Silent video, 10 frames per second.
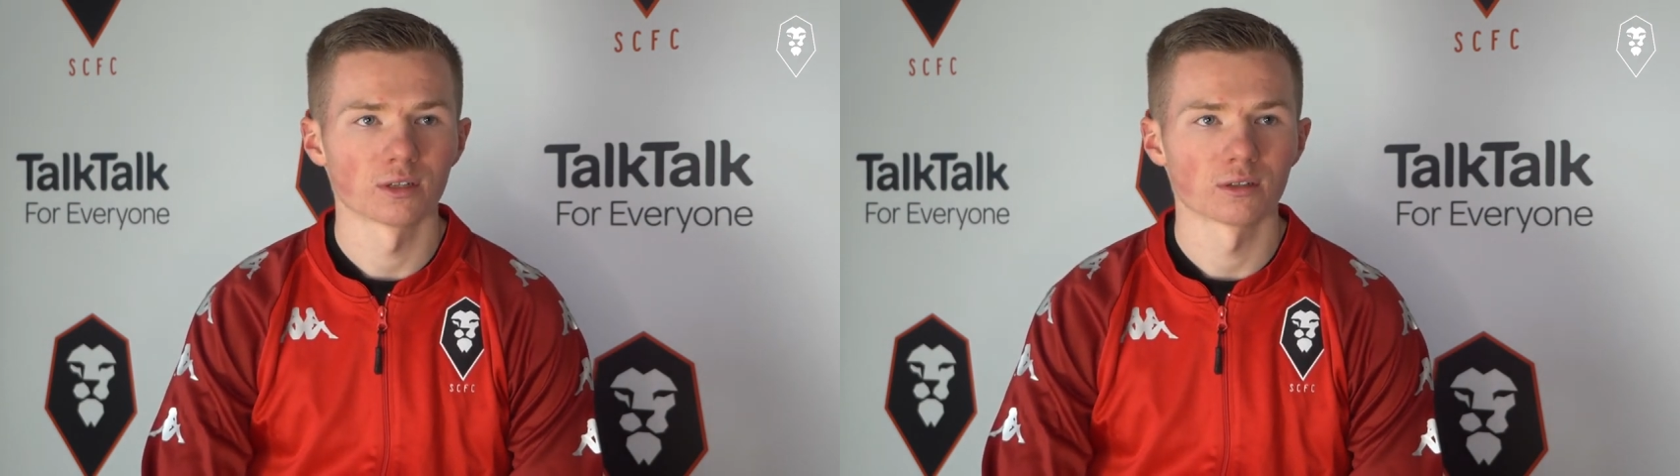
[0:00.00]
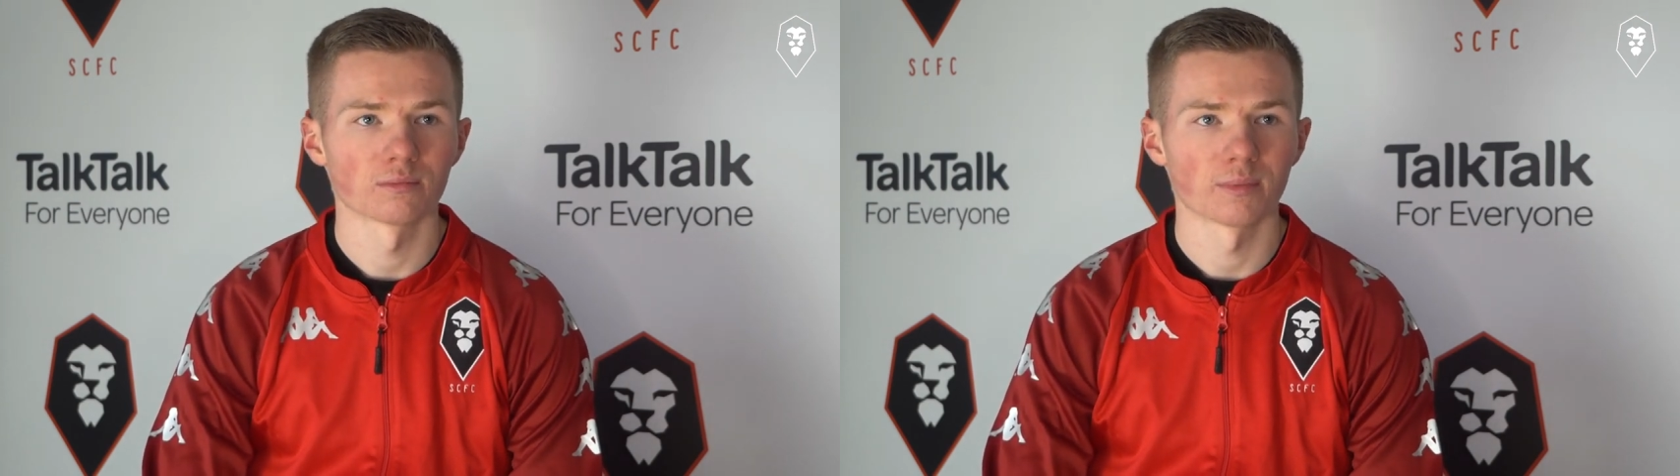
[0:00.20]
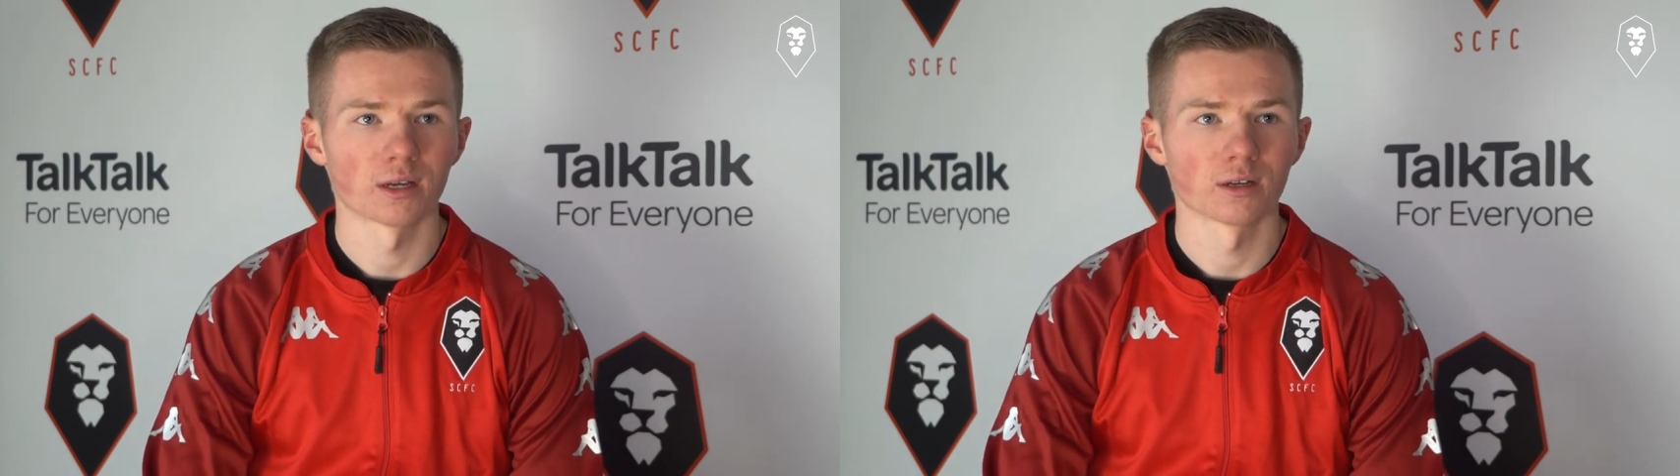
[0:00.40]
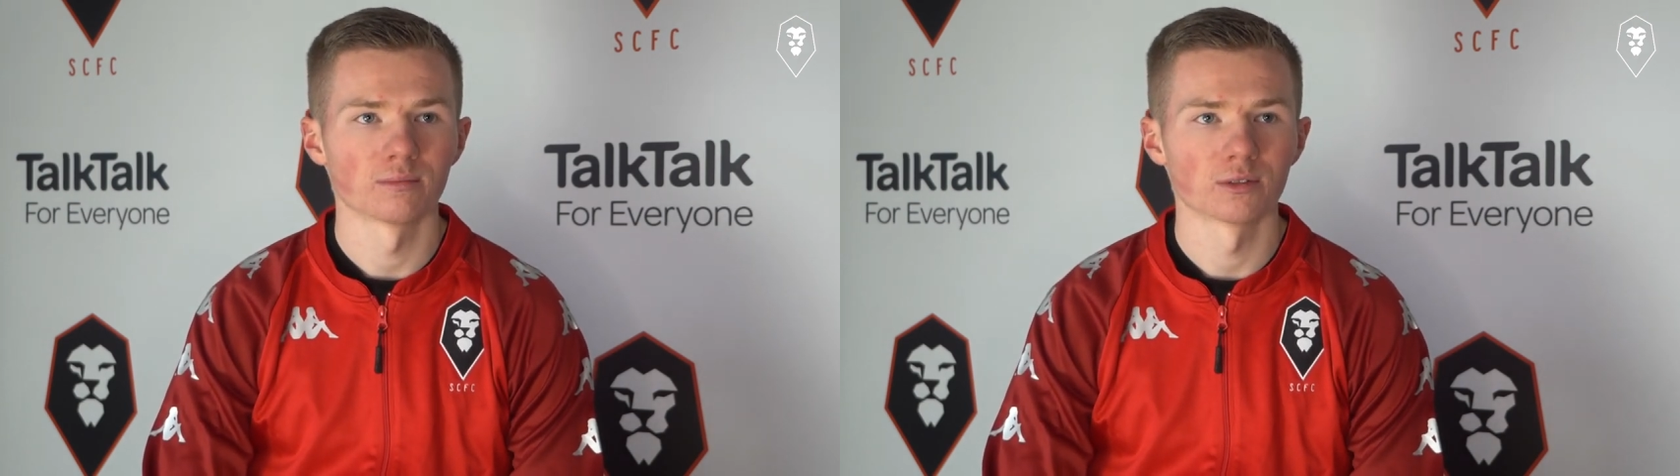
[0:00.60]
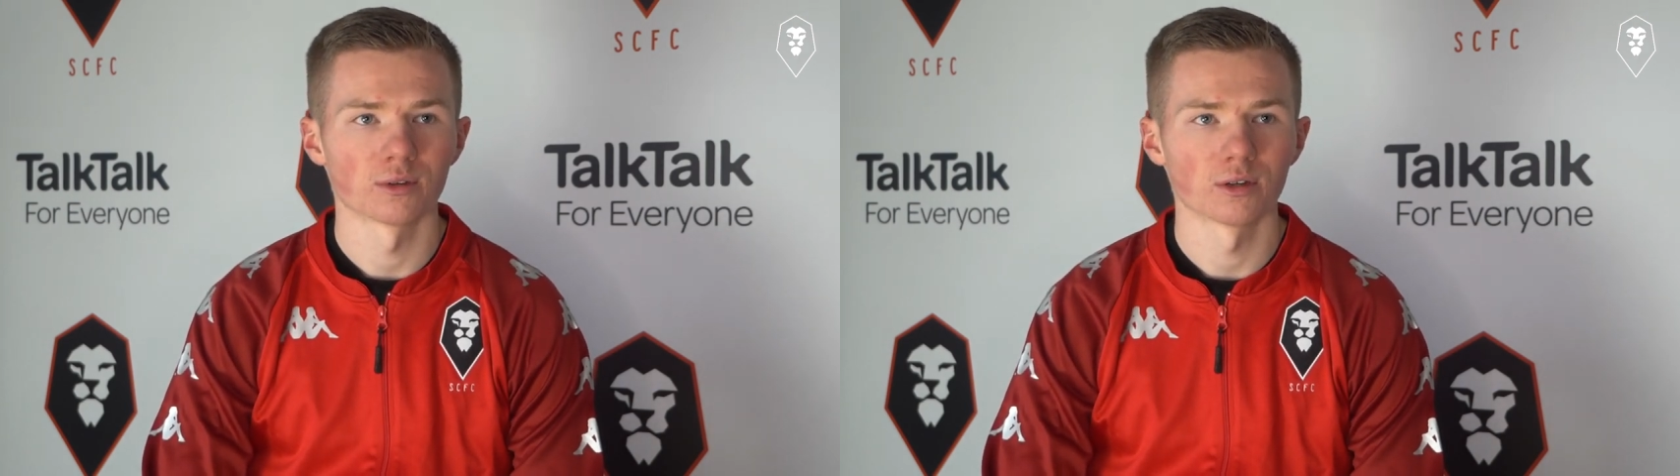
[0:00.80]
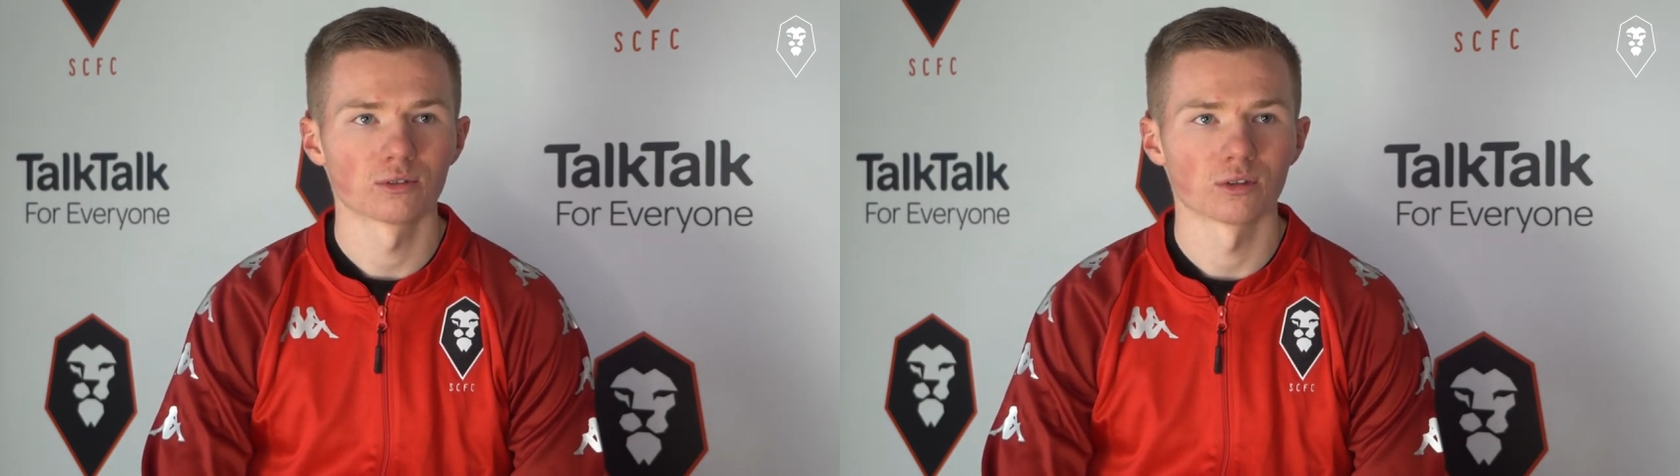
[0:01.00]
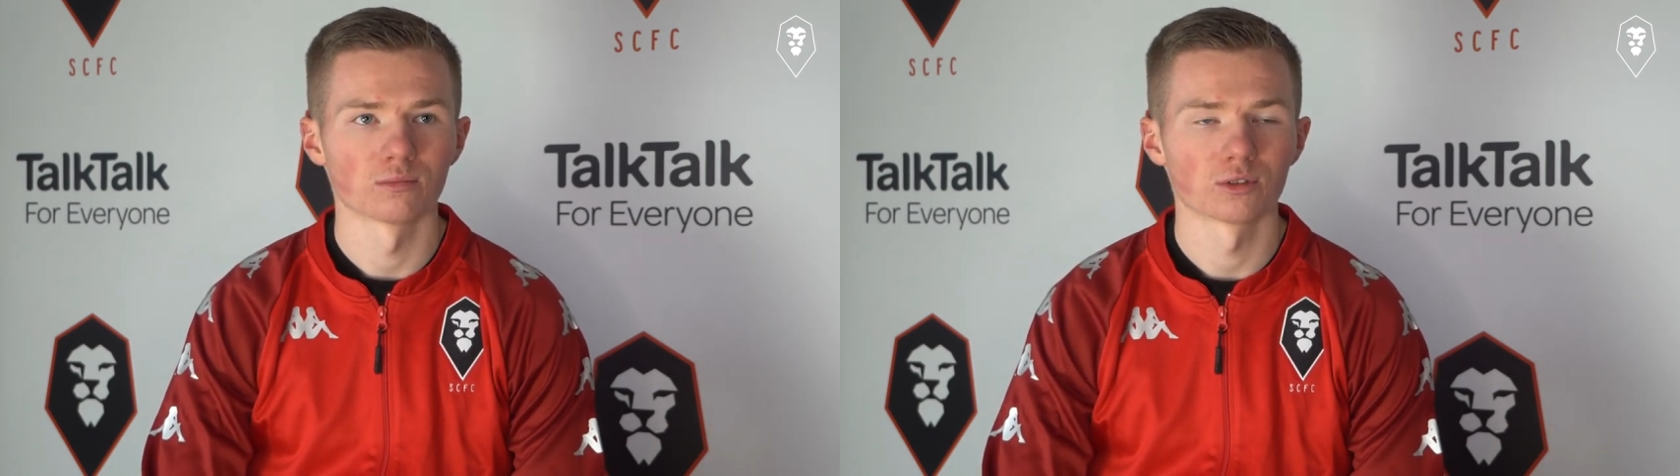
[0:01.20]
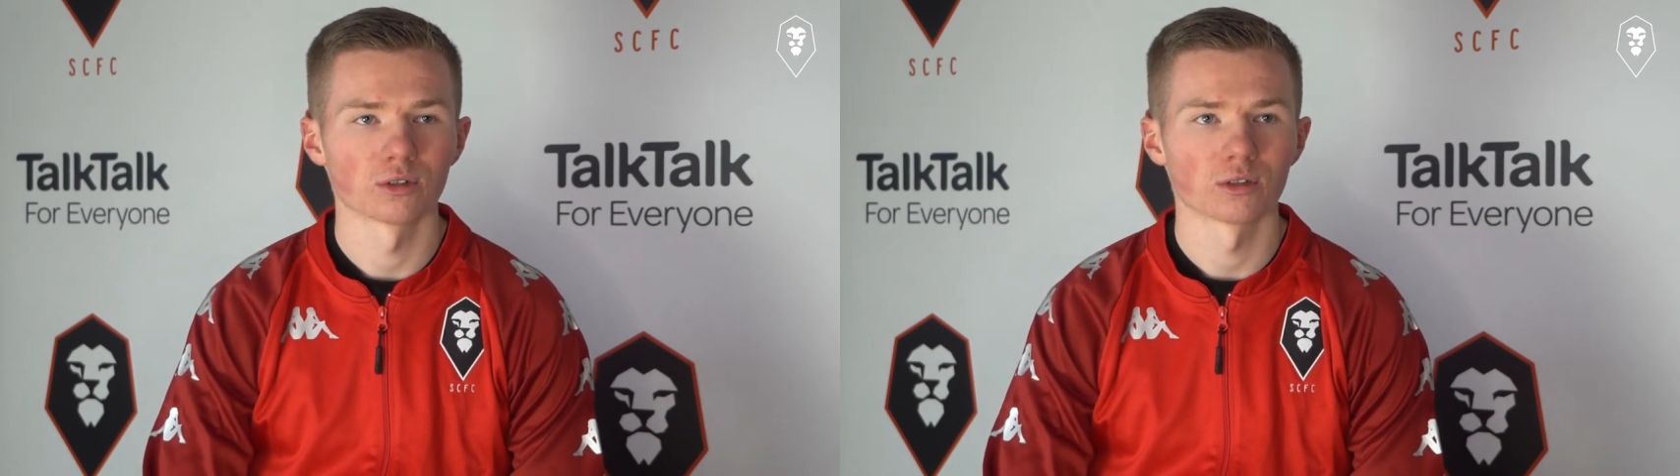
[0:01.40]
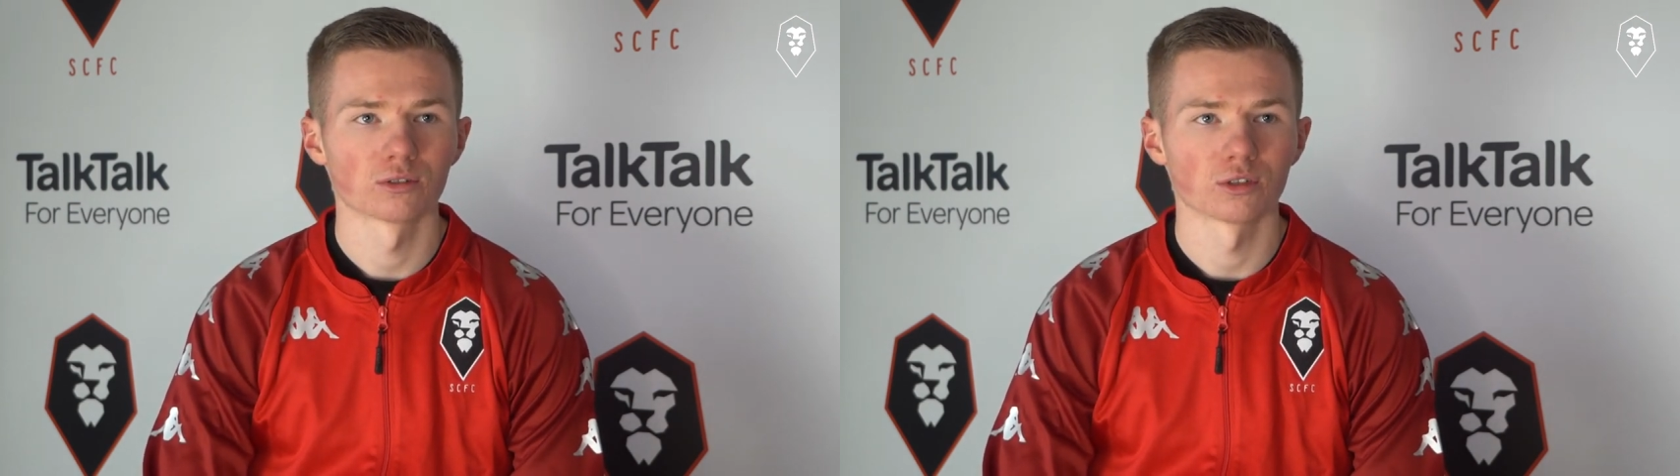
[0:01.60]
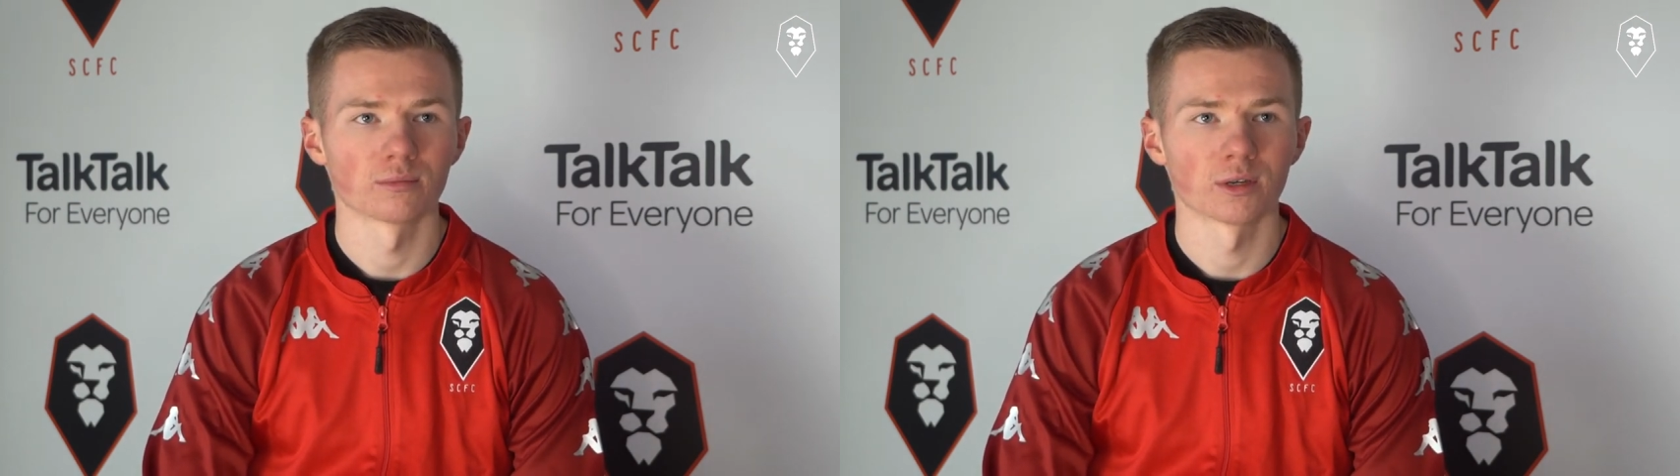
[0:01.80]
a big club as well, so I'm sure
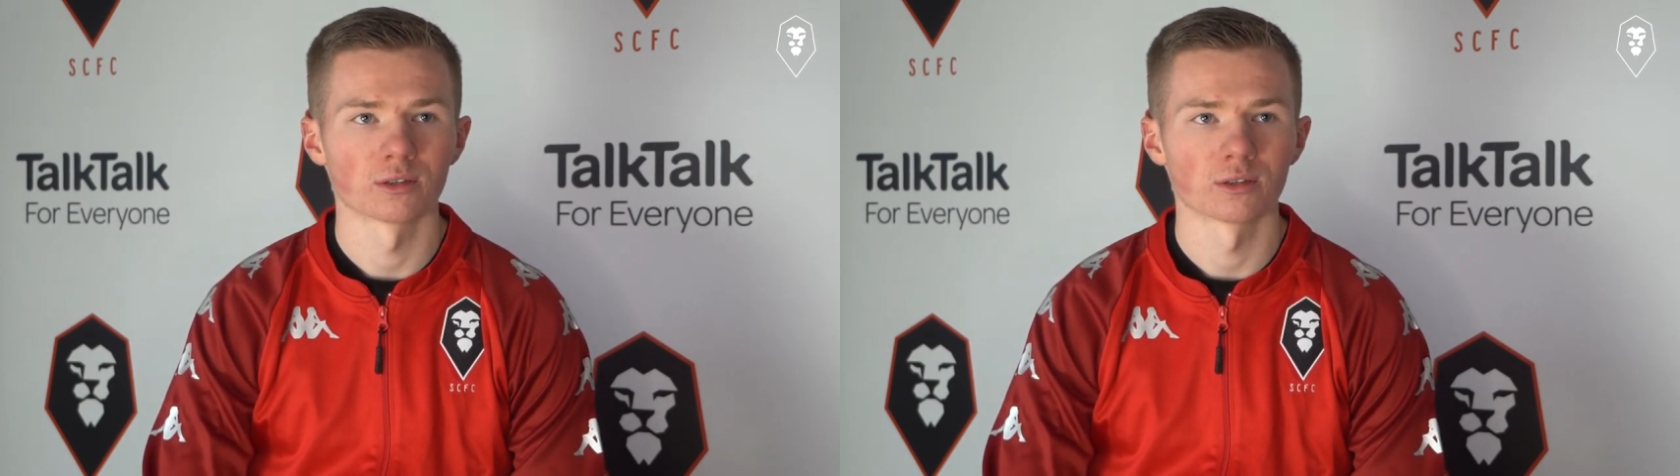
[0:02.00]
sure it'll be a